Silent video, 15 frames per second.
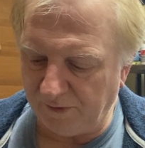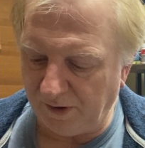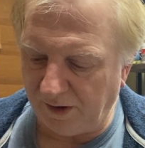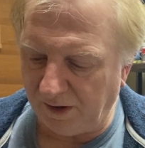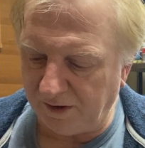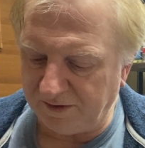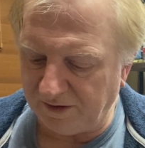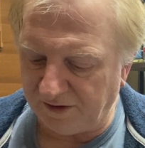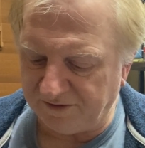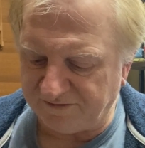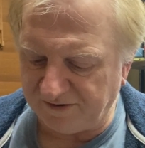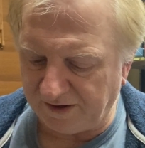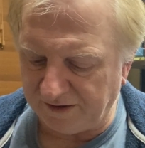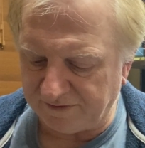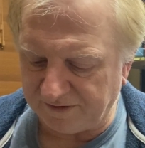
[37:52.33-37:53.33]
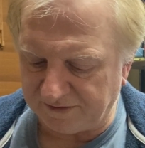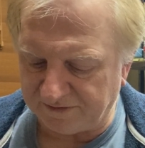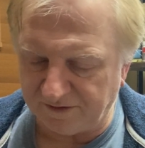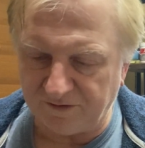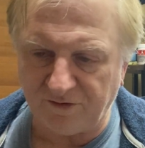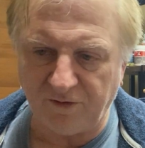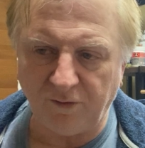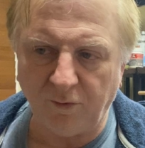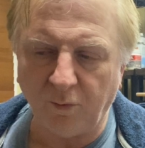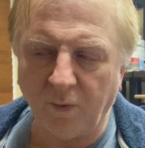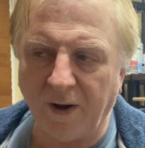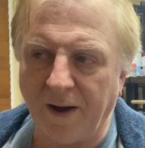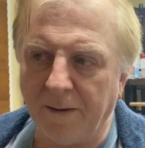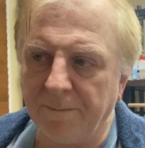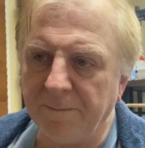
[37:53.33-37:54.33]
I'd say that the
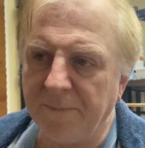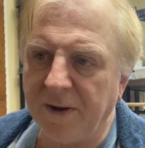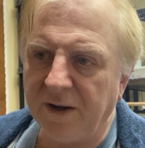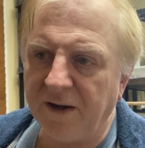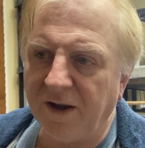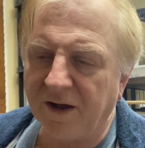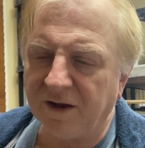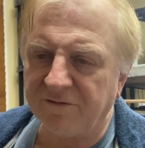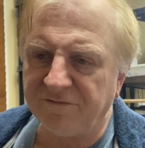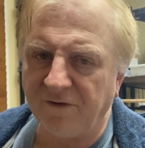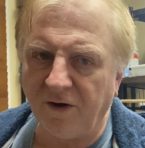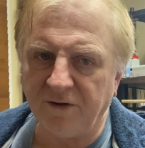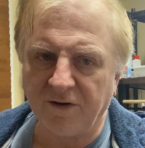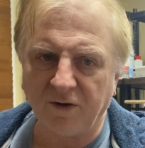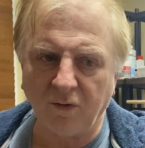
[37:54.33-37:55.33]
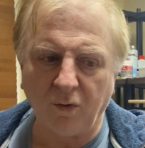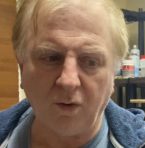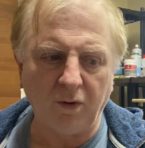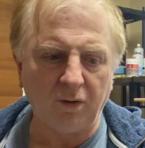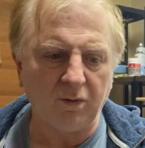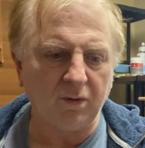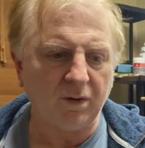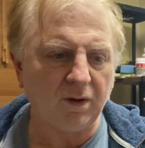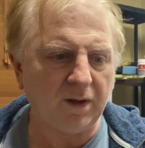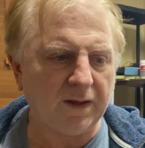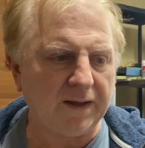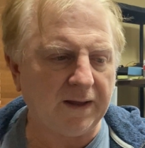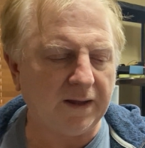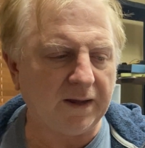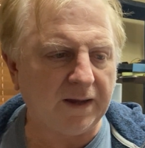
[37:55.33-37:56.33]
new Nugget Finder coil
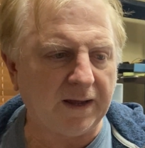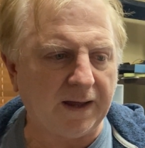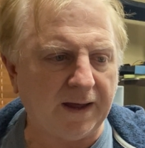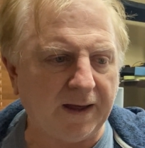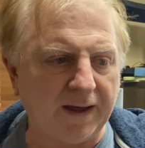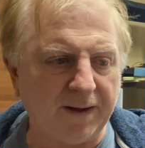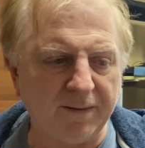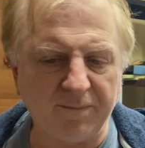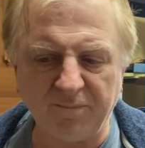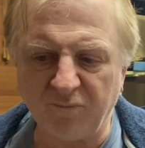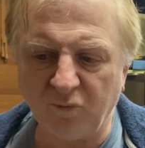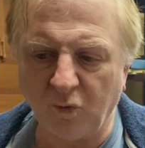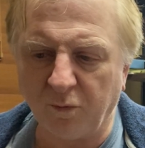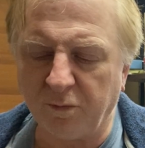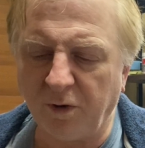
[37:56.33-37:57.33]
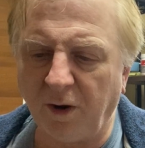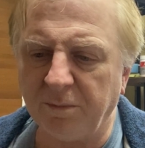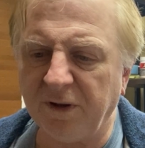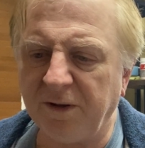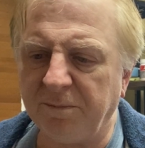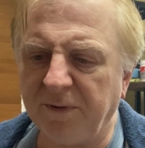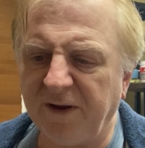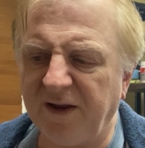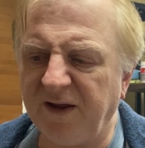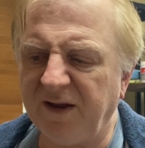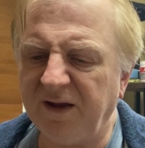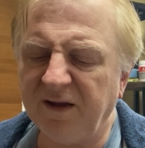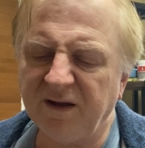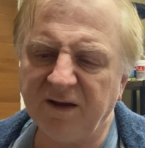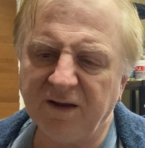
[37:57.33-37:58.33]
will probably
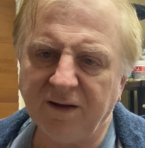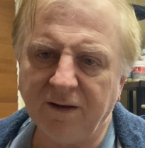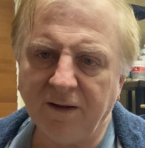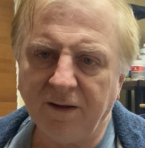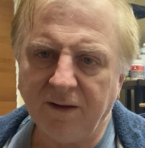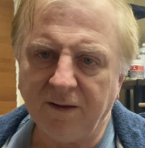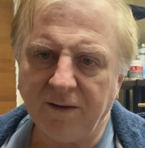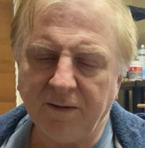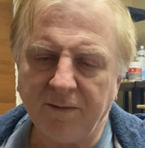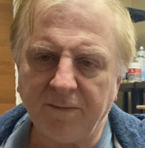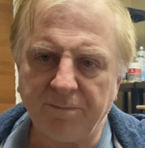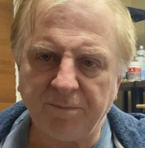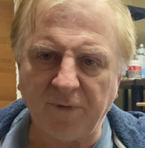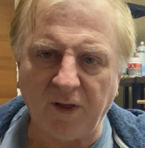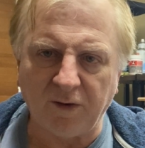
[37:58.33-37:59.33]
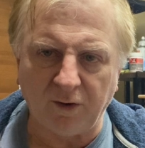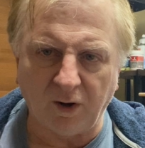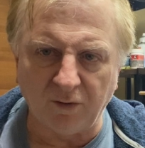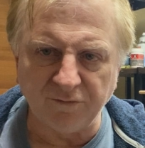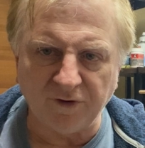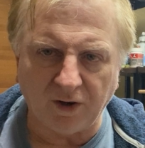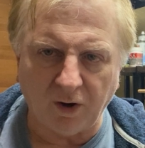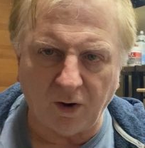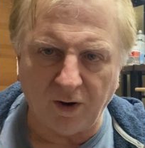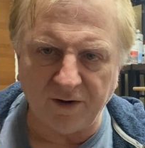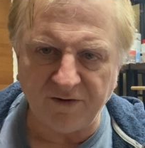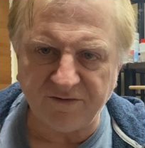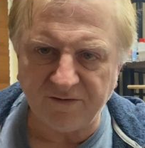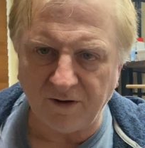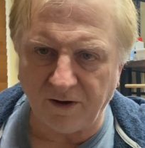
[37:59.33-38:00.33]
be along the
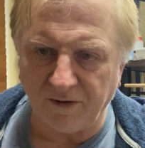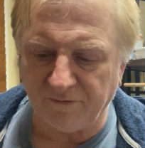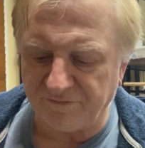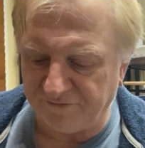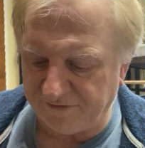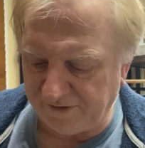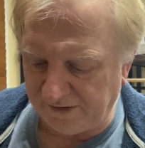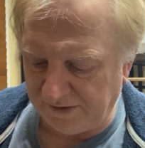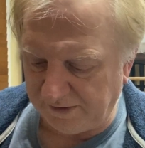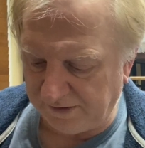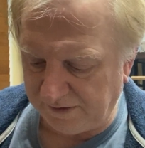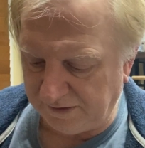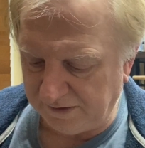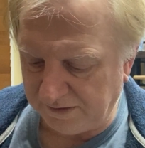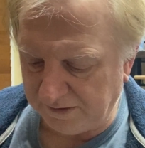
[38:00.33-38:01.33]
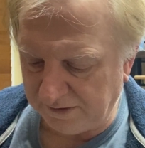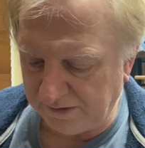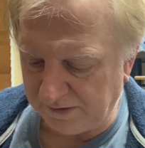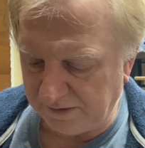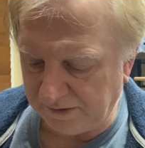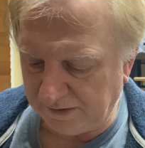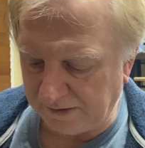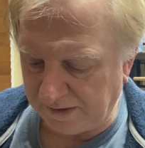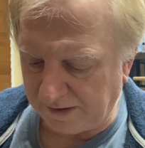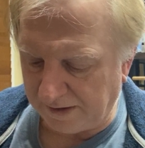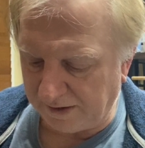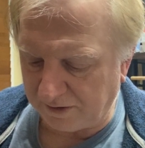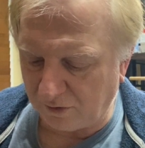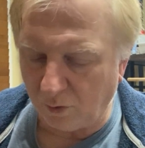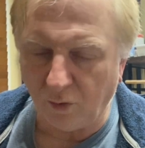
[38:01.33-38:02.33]
lines of the
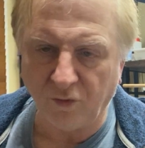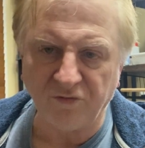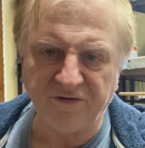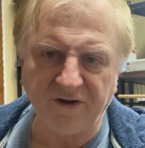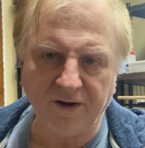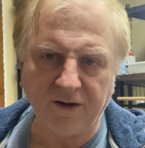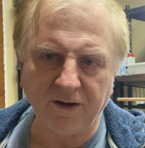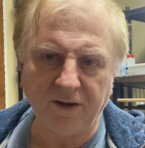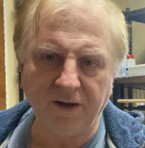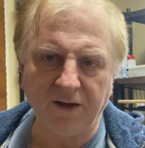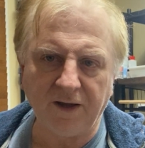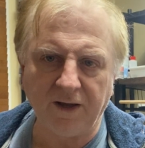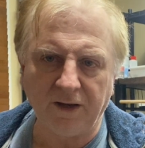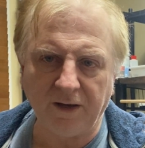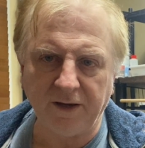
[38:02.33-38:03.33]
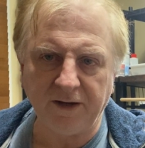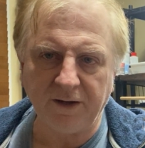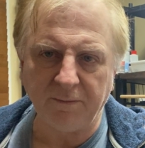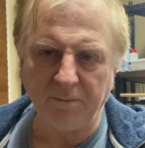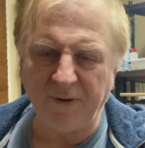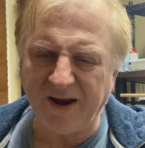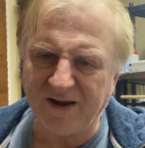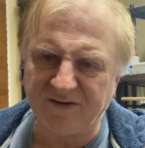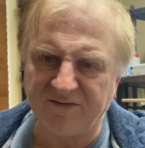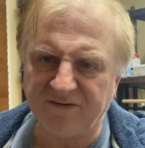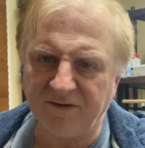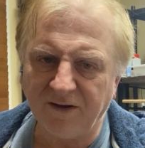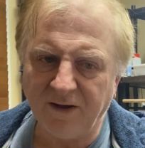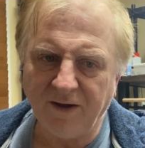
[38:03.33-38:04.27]
Coiltech Elite Max.